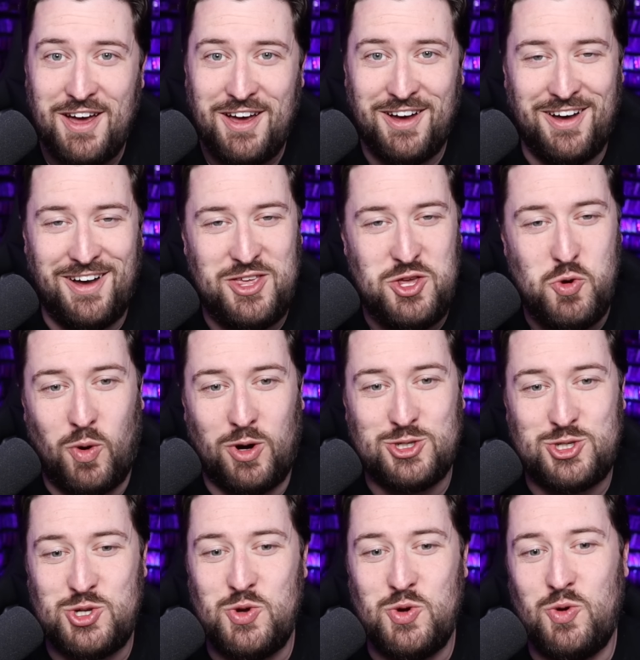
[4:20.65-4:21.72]
Uh, you want
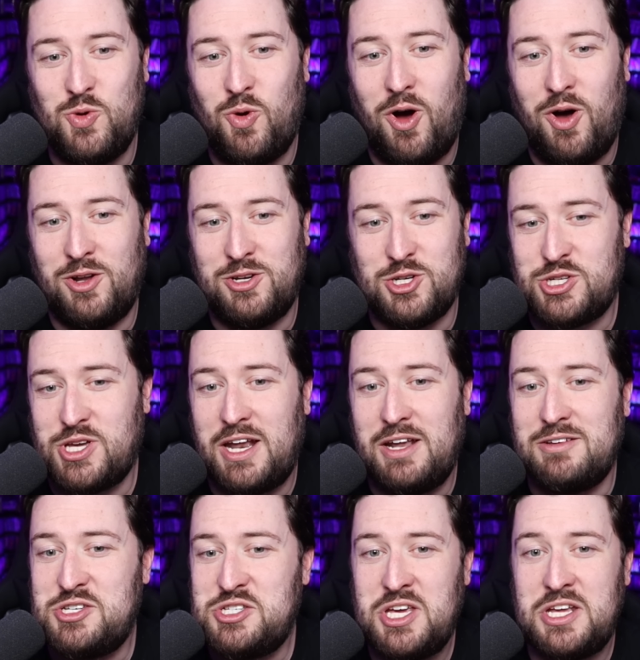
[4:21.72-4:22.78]
to uh, just kind
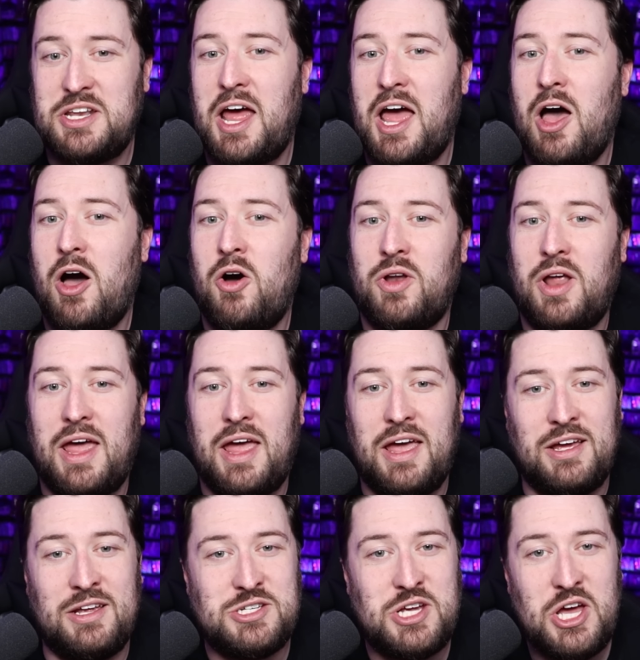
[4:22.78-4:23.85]
of sit down
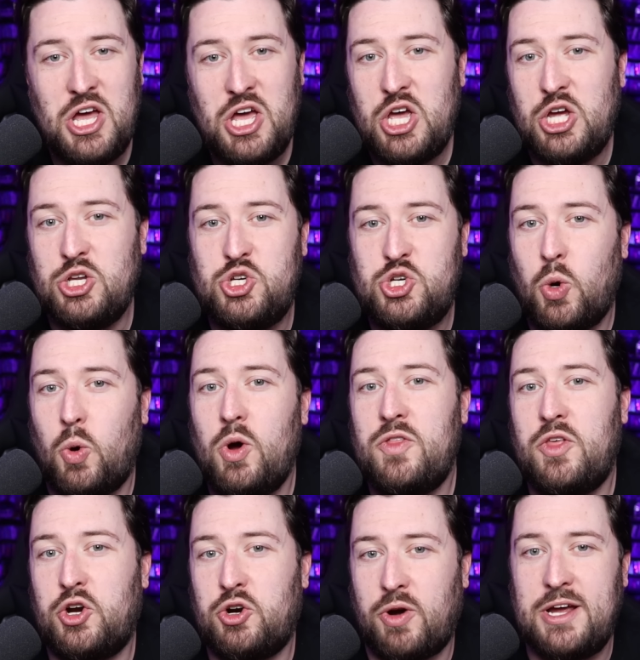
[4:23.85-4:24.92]
and enjoy
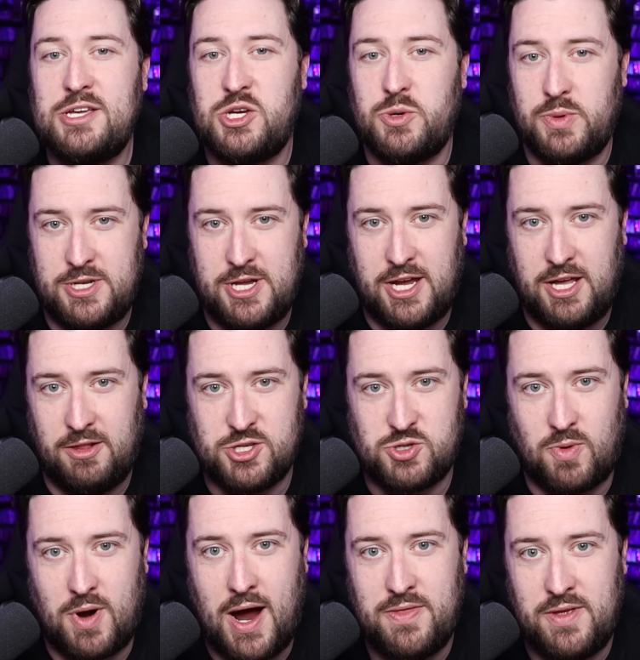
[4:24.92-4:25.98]
the crazy, ridiculous
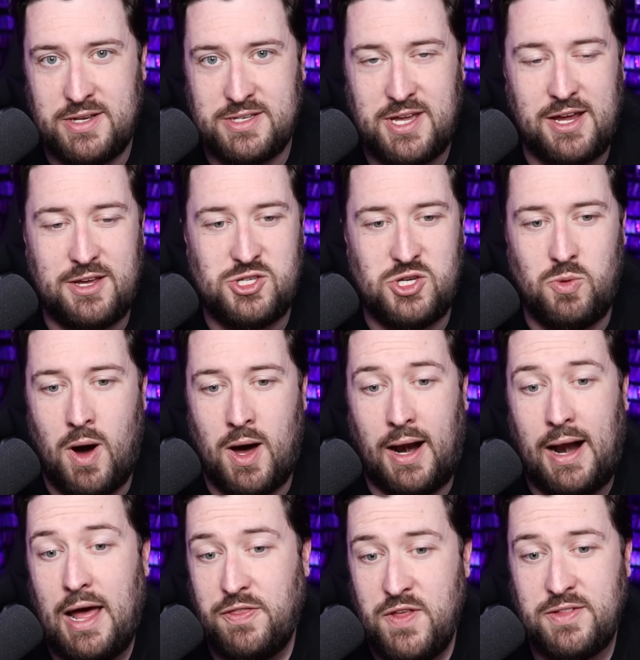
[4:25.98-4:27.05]
ride that it takes you on.
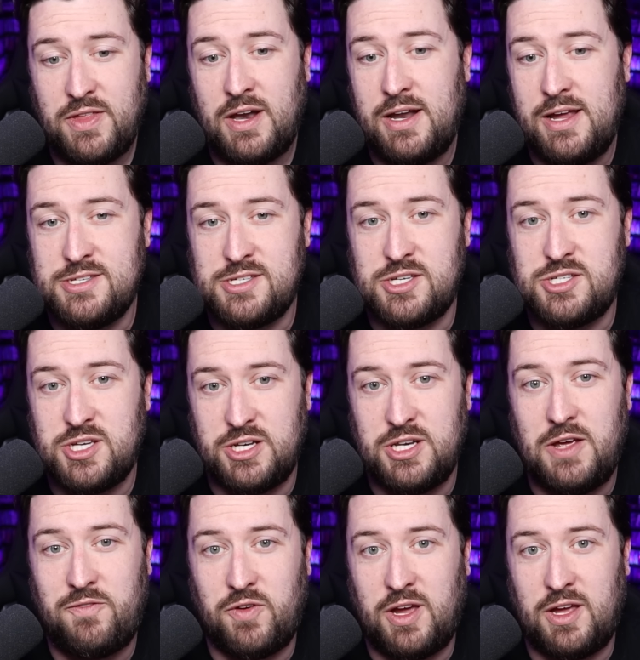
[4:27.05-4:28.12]
And I think that it is a
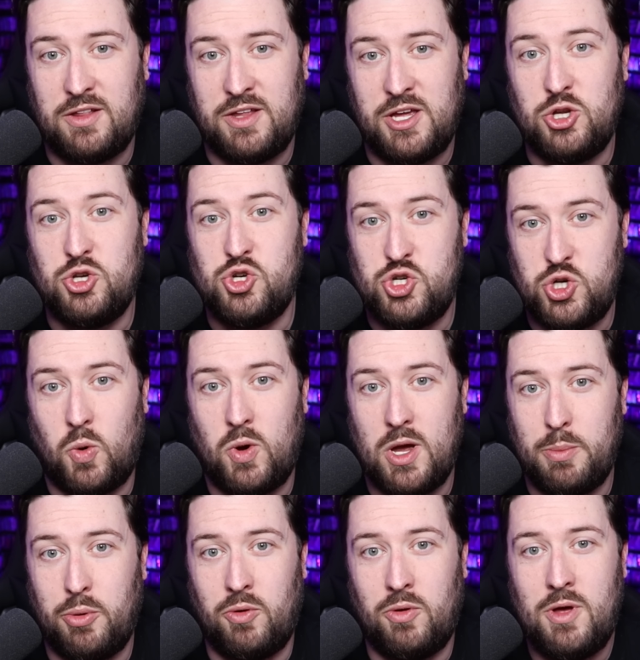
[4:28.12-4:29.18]
significantly
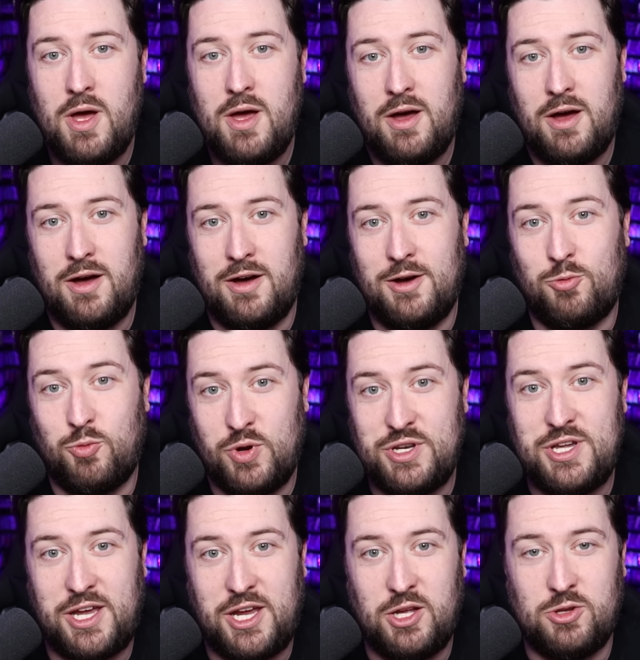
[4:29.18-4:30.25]
enjoyable, uh,
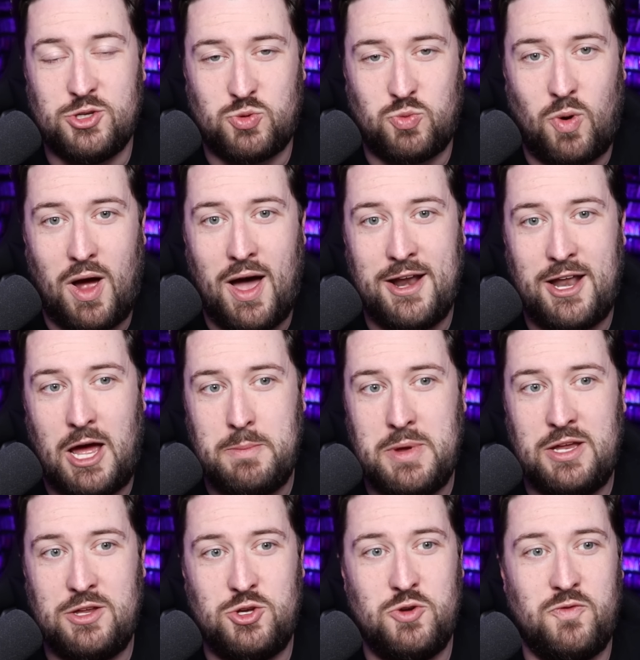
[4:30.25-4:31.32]
ridiculous ride. I
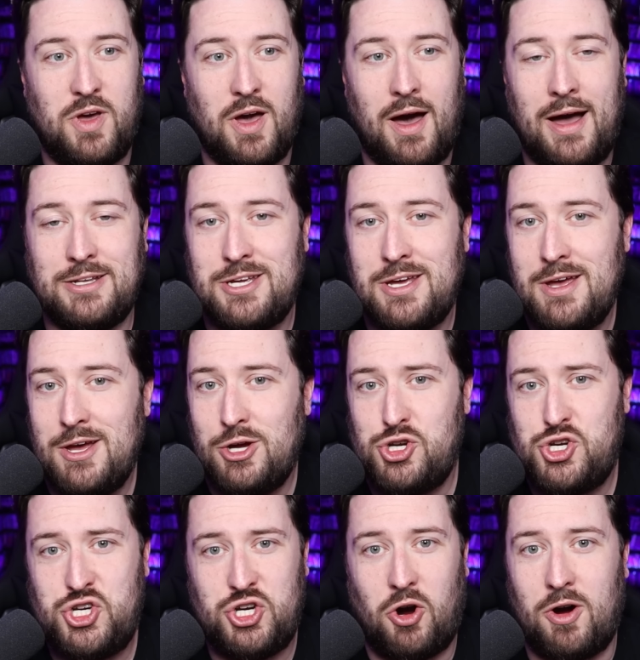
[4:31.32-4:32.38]
mean, you've got
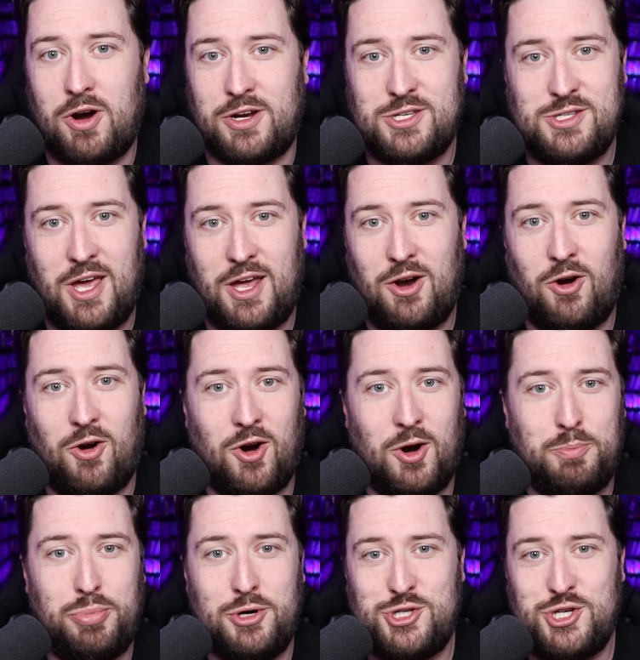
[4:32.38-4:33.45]
sharks that are
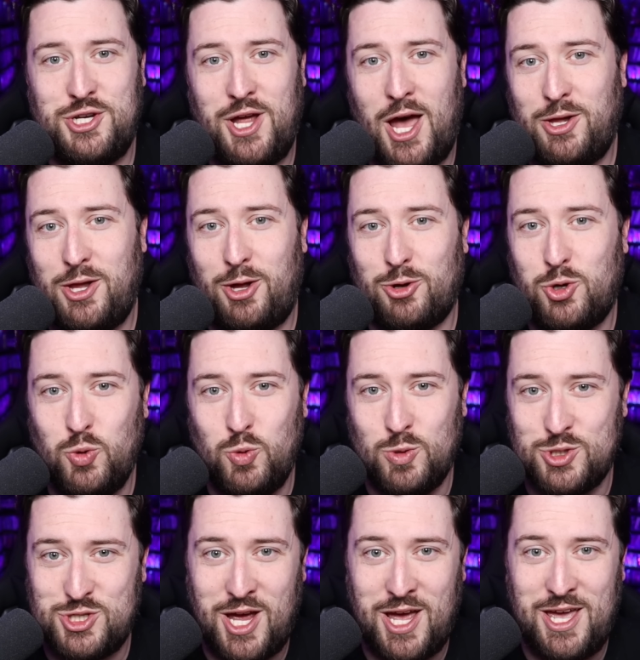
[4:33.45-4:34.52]
pushing LL Cool
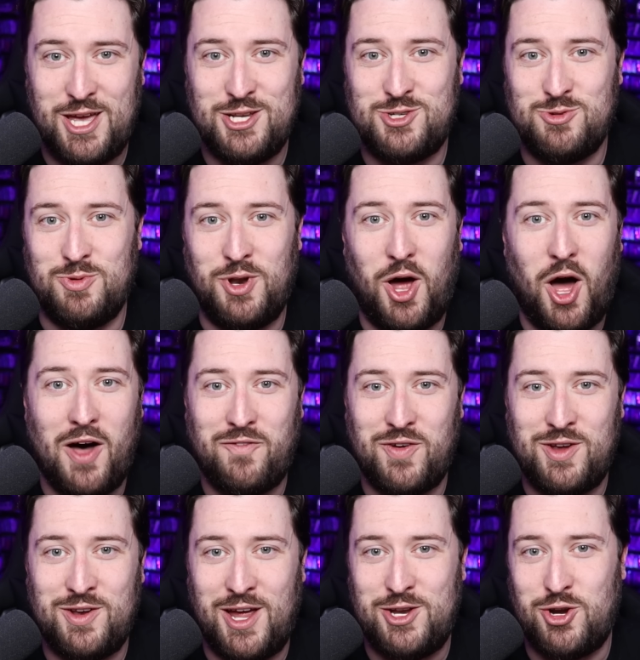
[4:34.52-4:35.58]
J into an
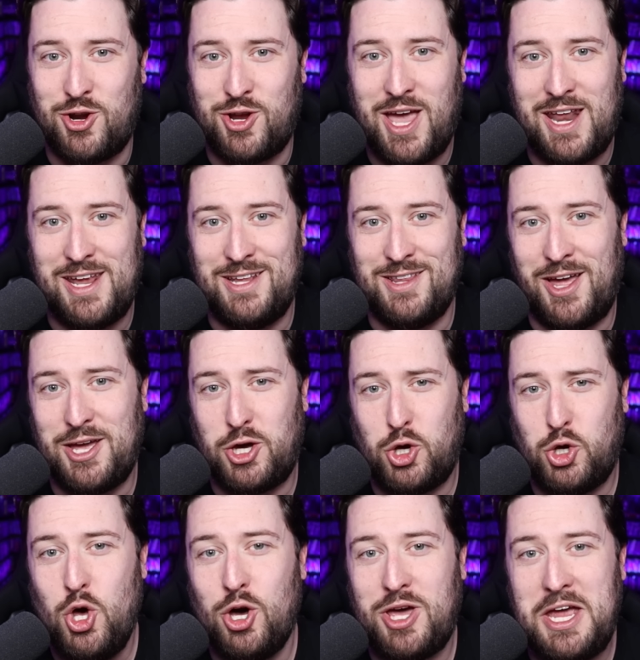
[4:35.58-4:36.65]
oven and you're getting like
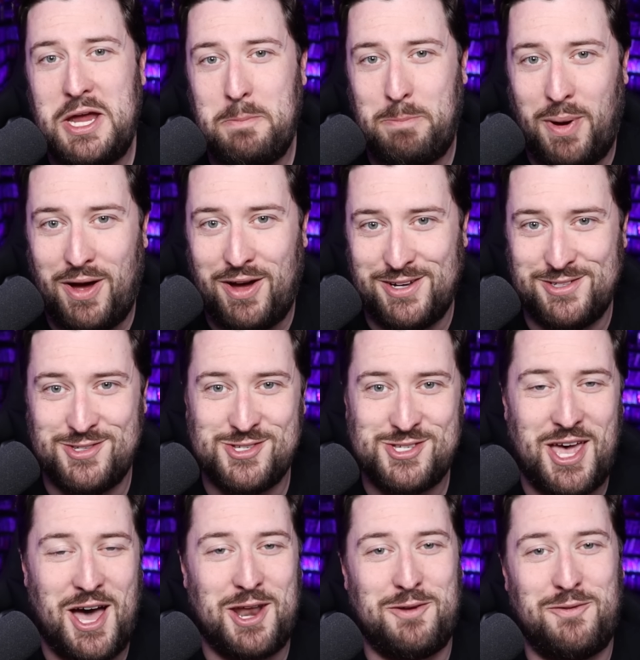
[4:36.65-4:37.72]
cooking puns
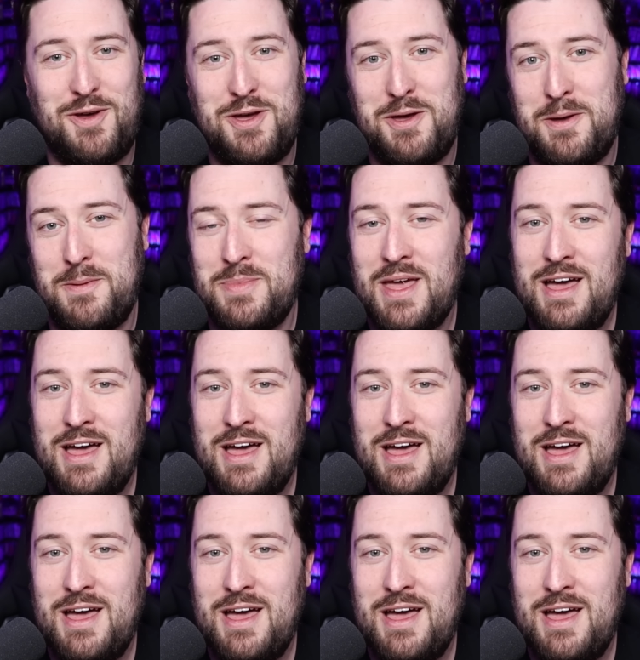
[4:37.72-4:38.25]
out of him.